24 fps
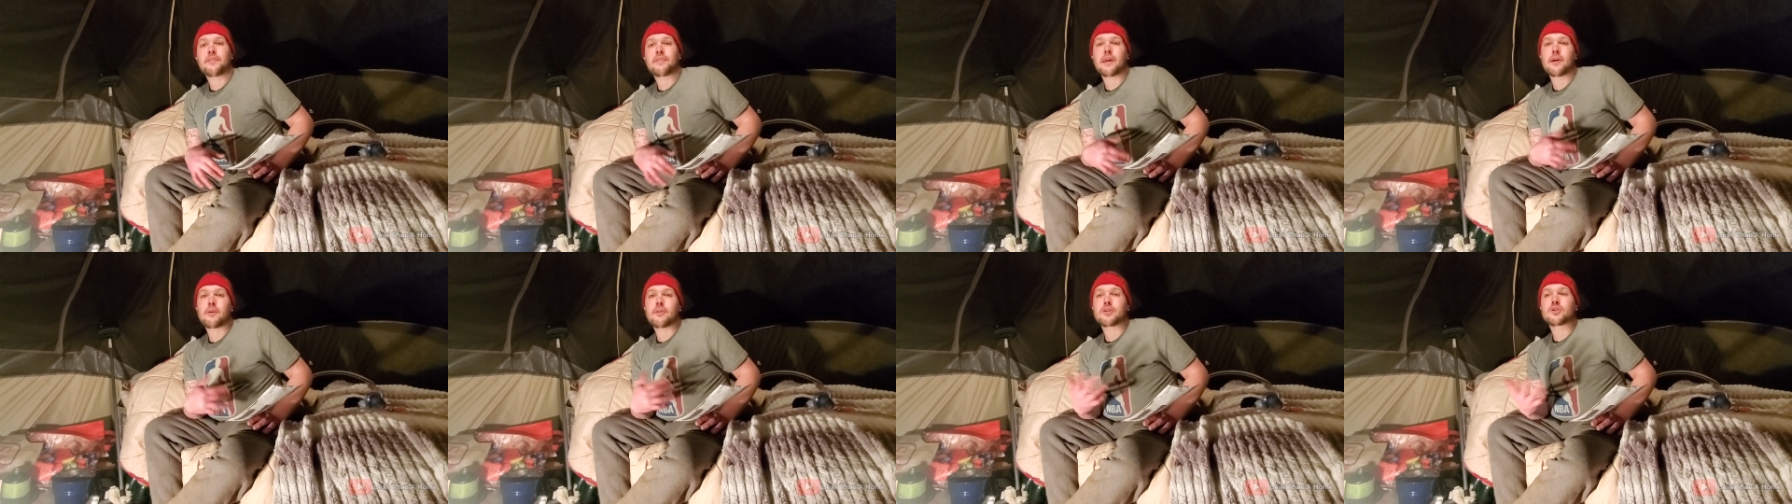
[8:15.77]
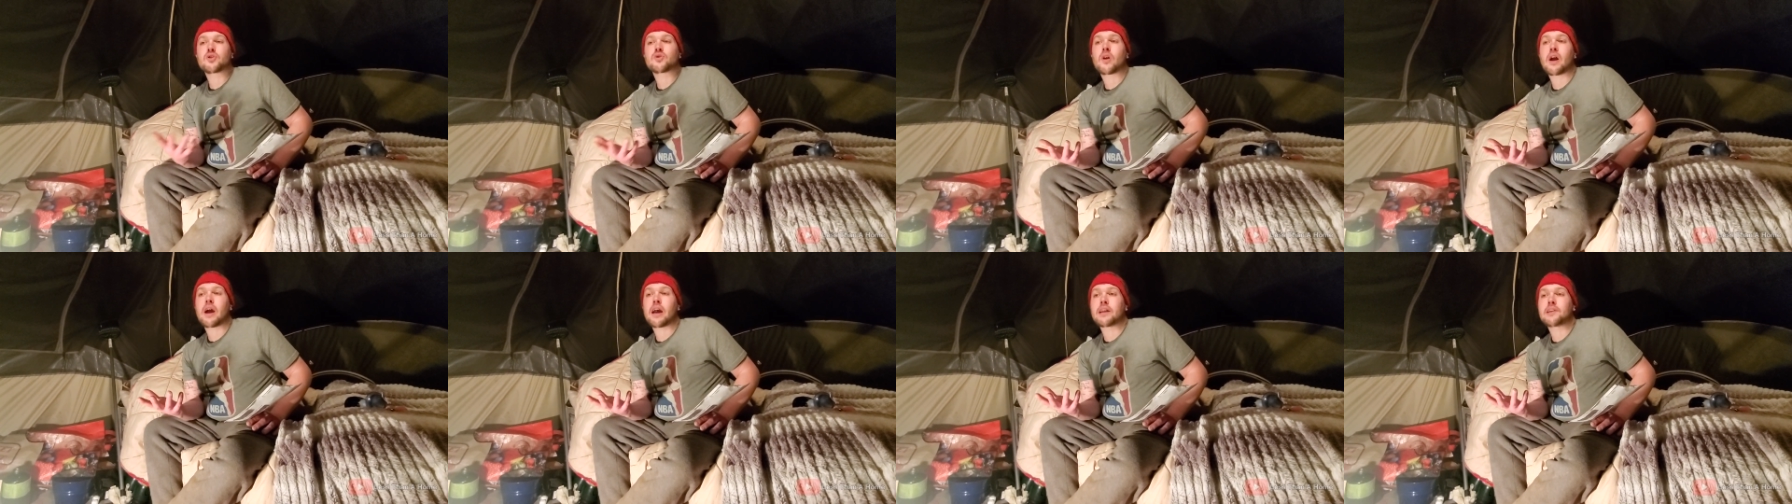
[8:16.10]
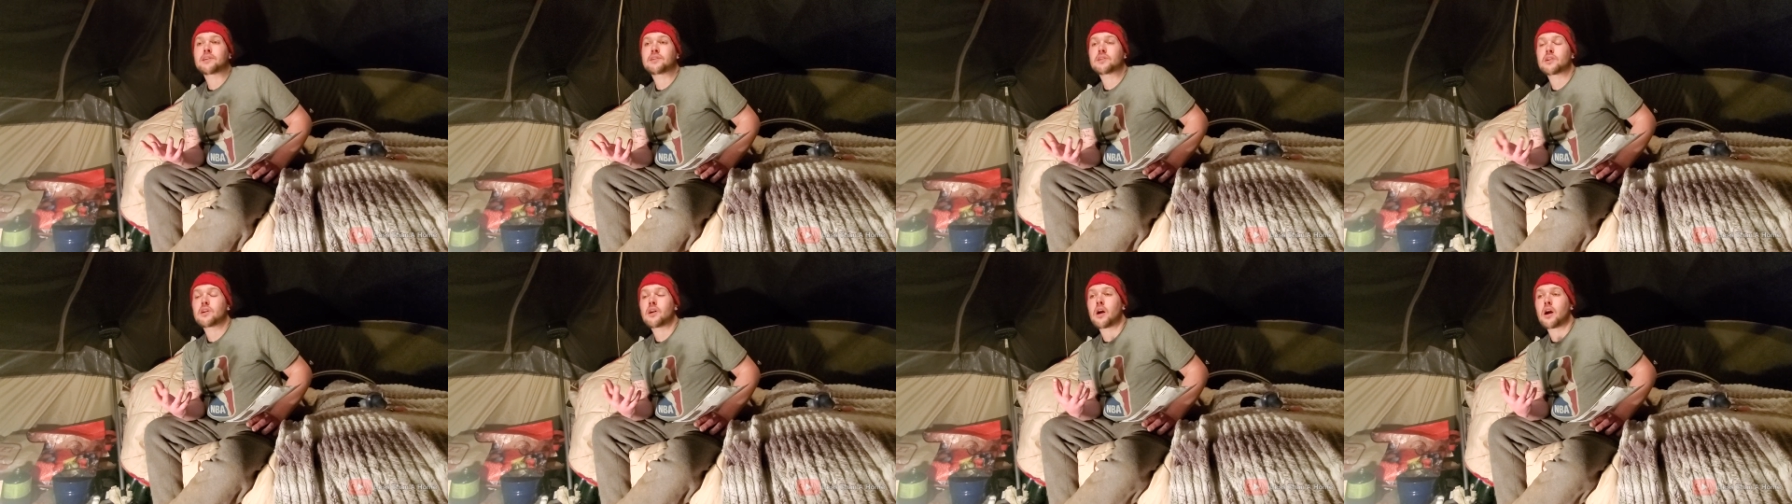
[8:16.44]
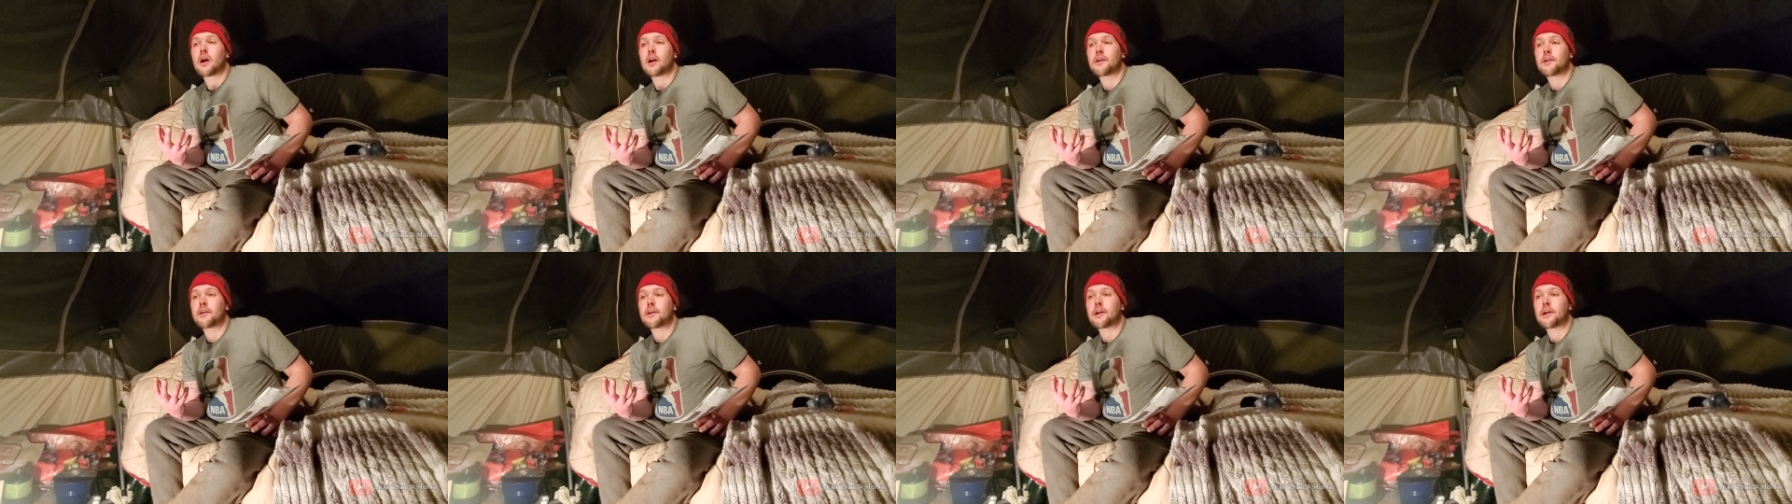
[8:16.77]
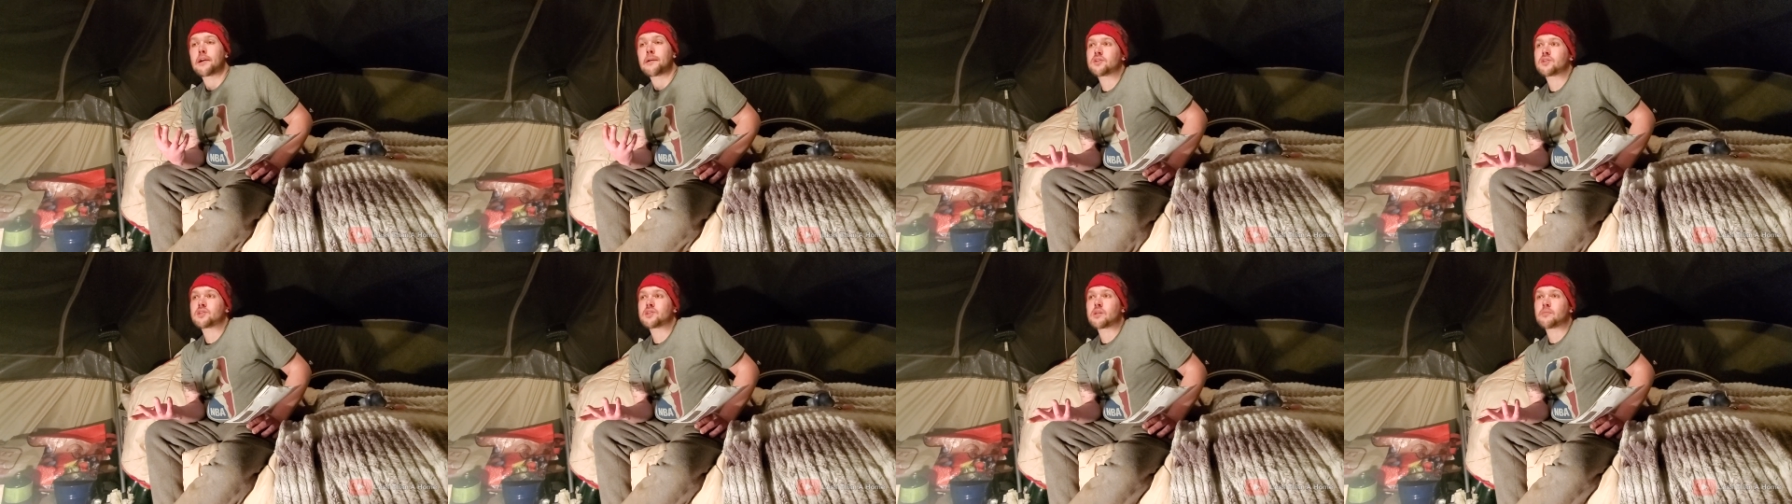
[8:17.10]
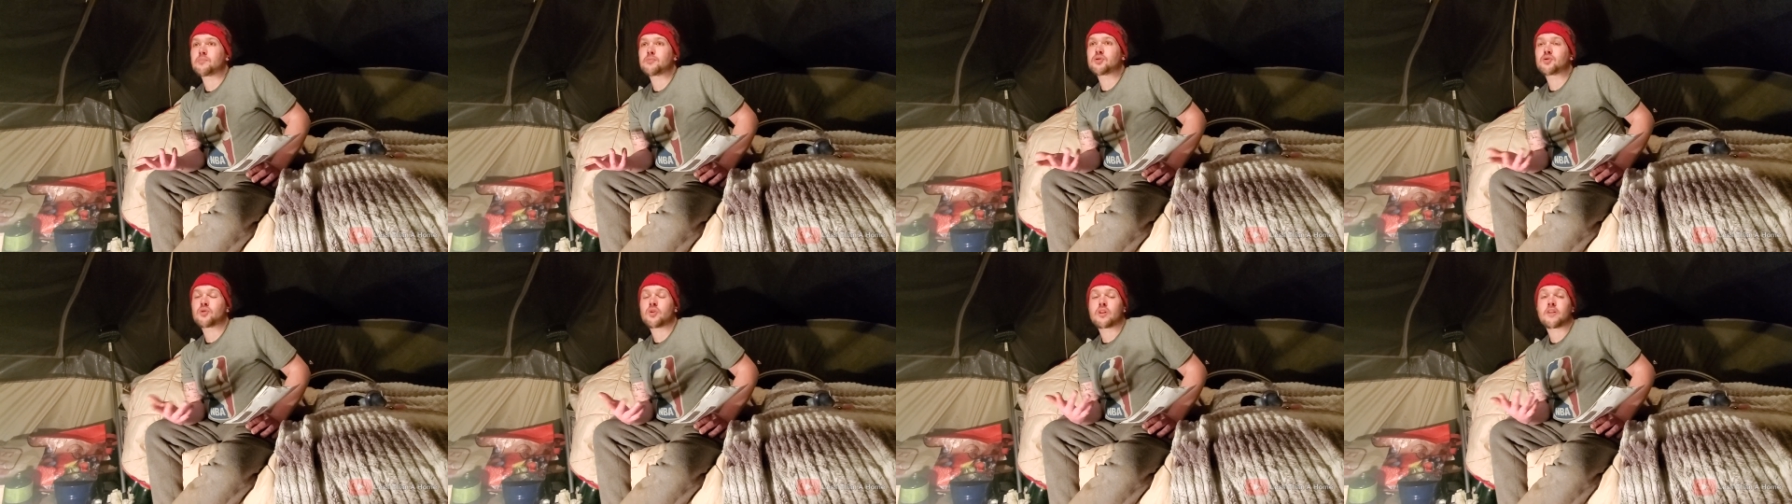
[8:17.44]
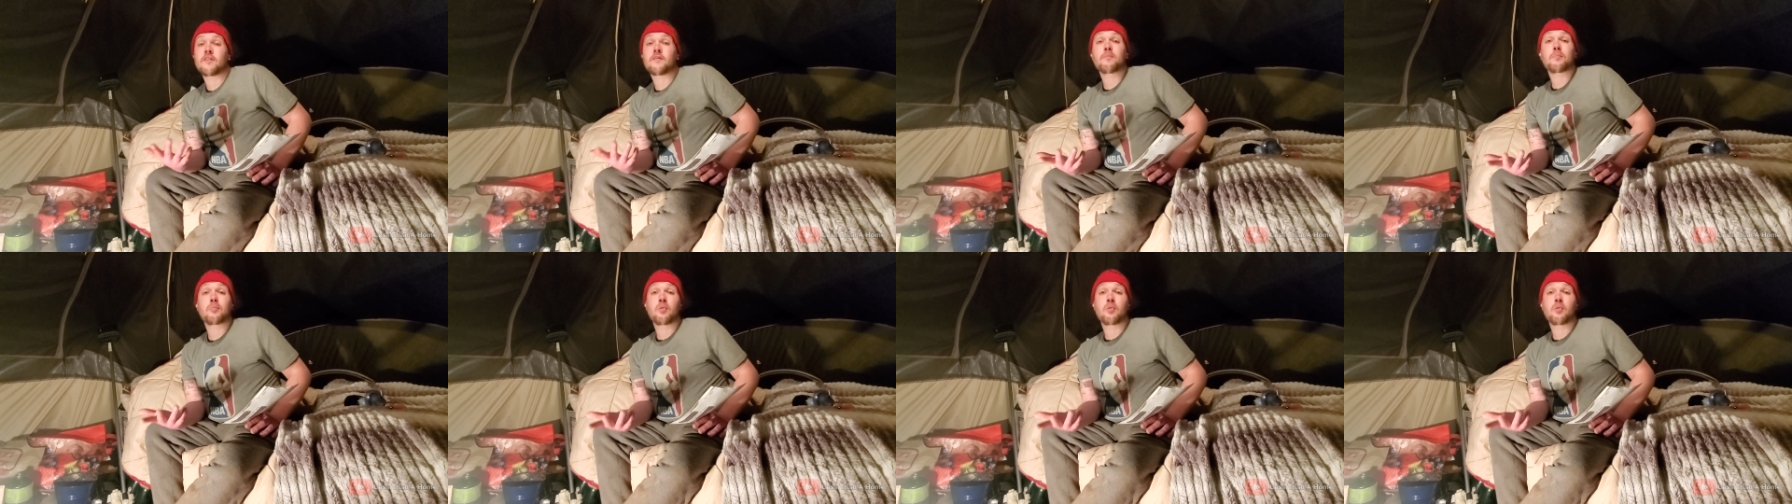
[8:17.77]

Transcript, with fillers: and they were trying to garner some sort of